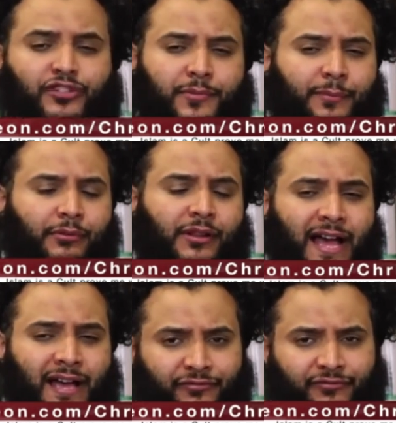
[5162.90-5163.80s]
people
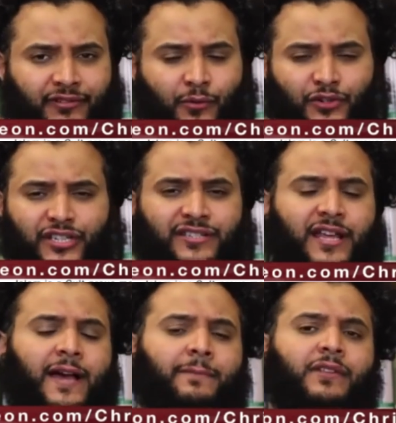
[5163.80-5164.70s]
have, which is
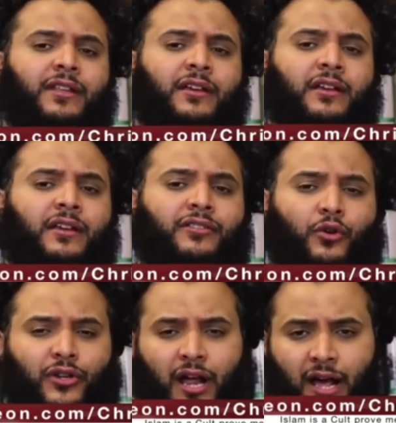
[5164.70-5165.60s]
that the
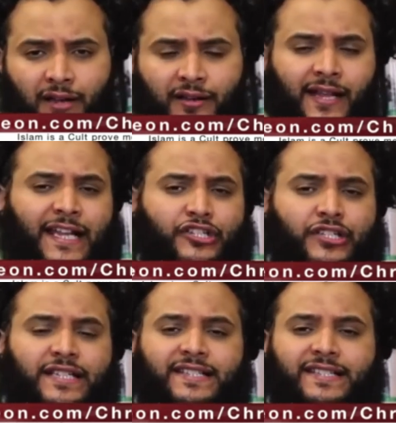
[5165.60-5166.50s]
Quran
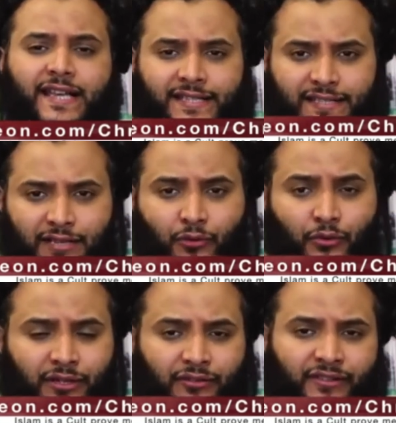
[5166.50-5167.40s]
allegedly says,
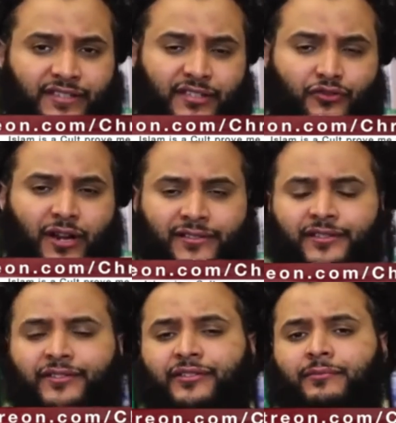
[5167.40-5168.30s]
according to these
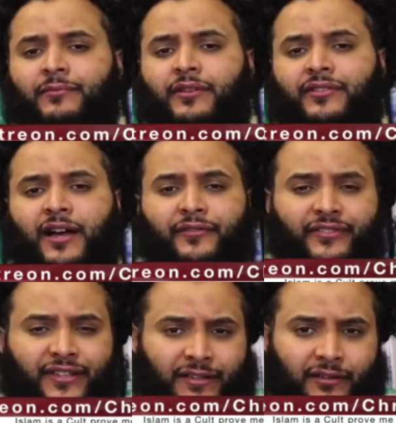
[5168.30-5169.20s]
detractors that I've
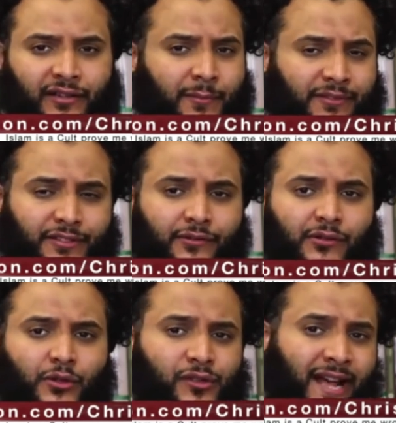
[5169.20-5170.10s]
seen their material
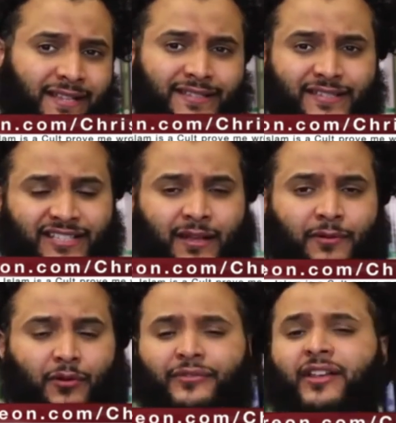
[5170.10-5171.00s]
on anti Islamic
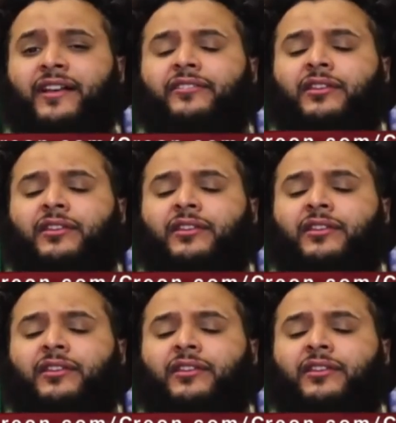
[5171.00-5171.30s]
websites,